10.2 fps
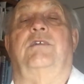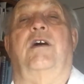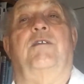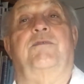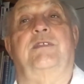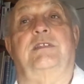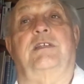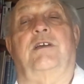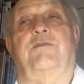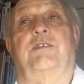of
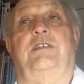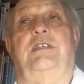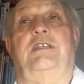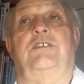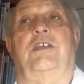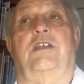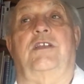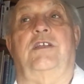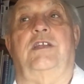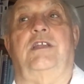the teaching and
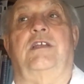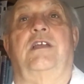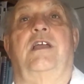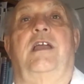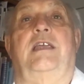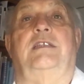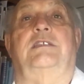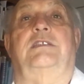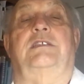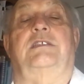learning
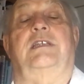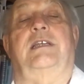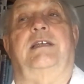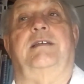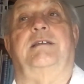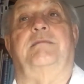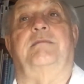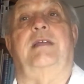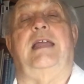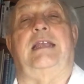is
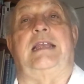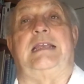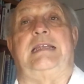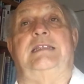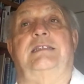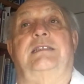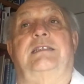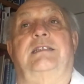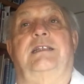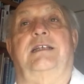at
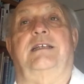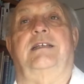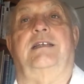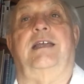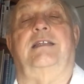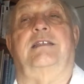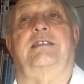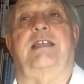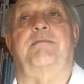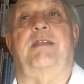least at the
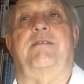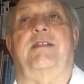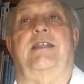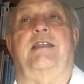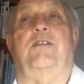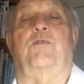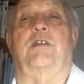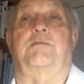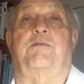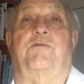same level that it
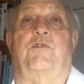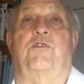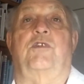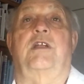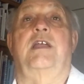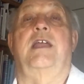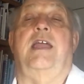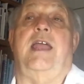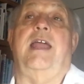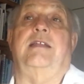was before,
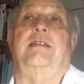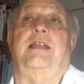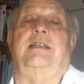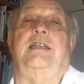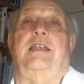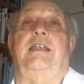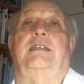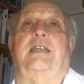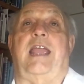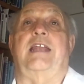and that
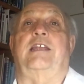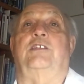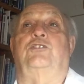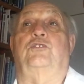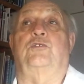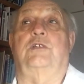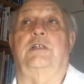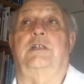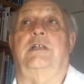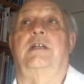it can
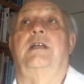assure